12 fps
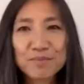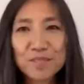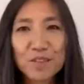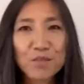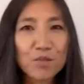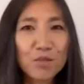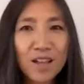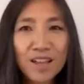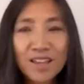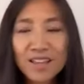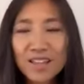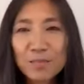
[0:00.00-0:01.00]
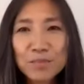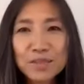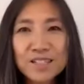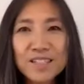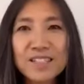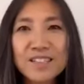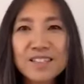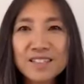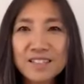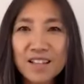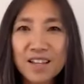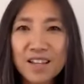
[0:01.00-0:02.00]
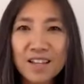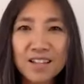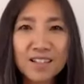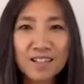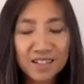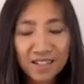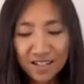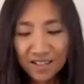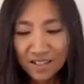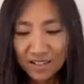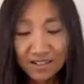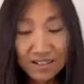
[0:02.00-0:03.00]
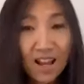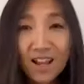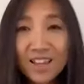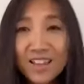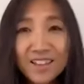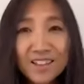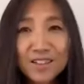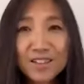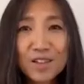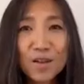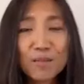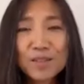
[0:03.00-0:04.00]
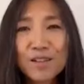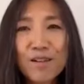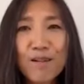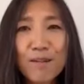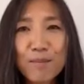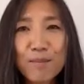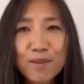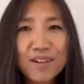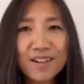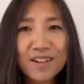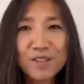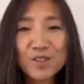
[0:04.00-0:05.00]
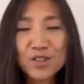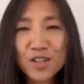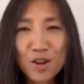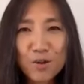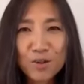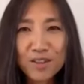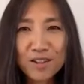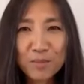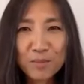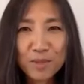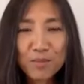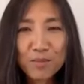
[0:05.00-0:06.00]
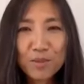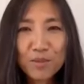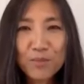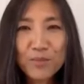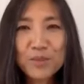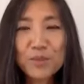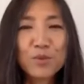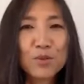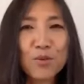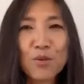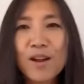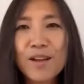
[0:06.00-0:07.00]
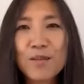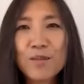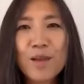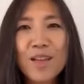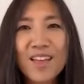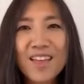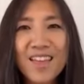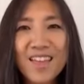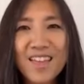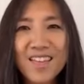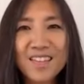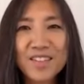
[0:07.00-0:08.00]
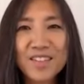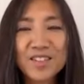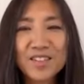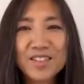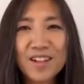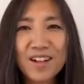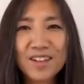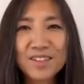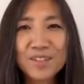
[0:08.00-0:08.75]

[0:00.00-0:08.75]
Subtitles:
If you like it, please like, thumbs up, share with other people, subscribe, and I'll